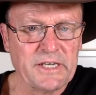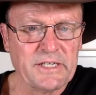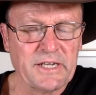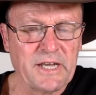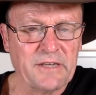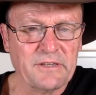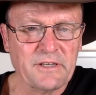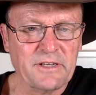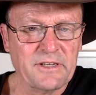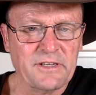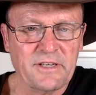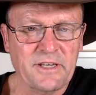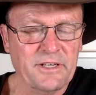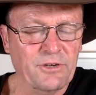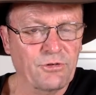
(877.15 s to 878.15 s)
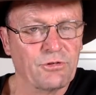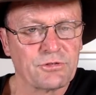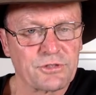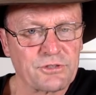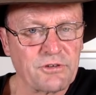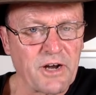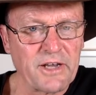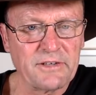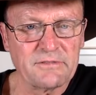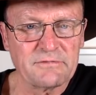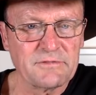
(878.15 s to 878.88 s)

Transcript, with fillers: you know, yeah, it looks great,